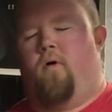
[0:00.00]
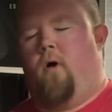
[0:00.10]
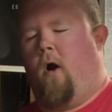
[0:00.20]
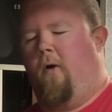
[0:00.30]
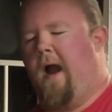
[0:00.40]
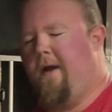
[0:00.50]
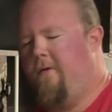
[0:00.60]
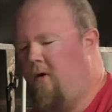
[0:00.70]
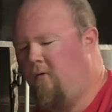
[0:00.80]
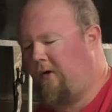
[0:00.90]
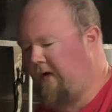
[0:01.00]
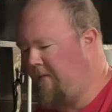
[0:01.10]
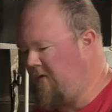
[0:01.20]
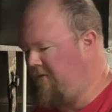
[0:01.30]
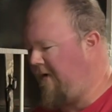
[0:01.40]
All right, we're gonna
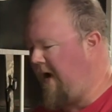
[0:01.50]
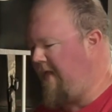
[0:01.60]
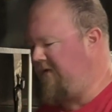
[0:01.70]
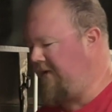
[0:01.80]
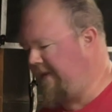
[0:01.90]
move on to